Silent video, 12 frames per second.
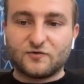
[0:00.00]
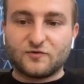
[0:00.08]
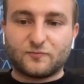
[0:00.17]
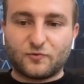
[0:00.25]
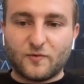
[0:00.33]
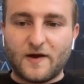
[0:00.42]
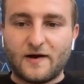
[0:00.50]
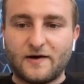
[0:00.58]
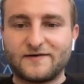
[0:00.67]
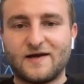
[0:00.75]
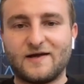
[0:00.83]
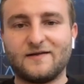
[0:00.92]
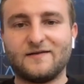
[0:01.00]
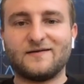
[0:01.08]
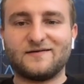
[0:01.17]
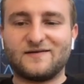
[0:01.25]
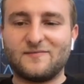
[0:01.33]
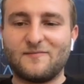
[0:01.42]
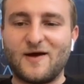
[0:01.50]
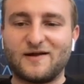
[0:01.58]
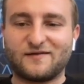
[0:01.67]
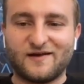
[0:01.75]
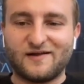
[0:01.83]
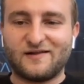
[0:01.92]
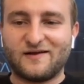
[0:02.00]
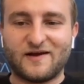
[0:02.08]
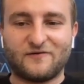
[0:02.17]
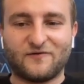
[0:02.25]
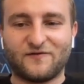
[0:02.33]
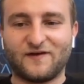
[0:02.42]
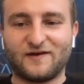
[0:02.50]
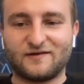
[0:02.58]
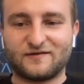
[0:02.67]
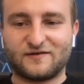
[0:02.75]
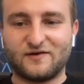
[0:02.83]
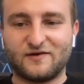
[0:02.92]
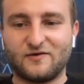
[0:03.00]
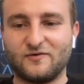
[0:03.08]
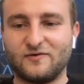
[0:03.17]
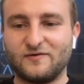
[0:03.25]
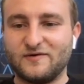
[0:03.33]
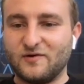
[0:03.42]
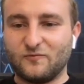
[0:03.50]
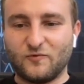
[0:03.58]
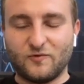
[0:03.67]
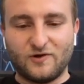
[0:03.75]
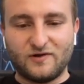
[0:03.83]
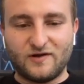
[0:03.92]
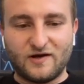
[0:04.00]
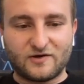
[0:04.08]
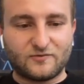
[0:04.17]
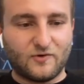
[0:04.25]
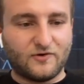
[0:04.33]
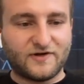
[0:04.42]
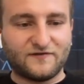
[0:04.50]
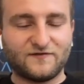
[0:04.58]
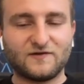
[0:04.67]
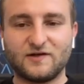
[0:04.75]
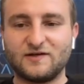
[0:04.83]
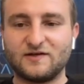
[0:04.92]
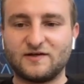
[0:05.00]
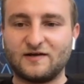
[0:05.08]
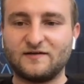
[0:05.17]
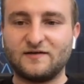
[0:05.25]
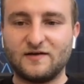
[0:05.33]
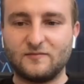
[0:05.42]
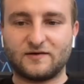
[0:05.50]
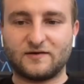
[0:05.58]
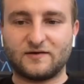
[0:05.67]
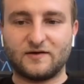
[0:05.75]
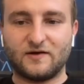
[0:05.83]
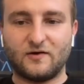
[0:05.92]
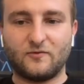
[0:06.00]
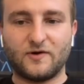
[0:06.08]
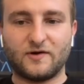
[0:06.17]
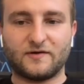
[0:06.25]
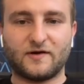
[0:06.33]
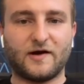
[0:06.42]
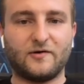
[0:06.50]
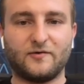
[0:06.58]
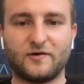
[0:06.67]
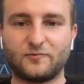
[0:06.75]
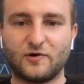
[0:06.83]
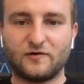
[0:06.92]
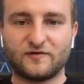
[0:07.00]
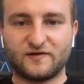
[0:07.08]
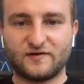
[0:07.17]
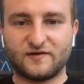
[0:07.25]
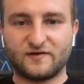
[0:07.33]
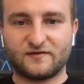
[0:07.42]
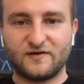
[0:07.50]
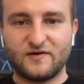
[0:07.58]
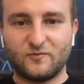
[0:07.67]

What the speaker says: And to prepare then the main sale and everything. So we will grow definitely the tech team. Right now we're in hiring process.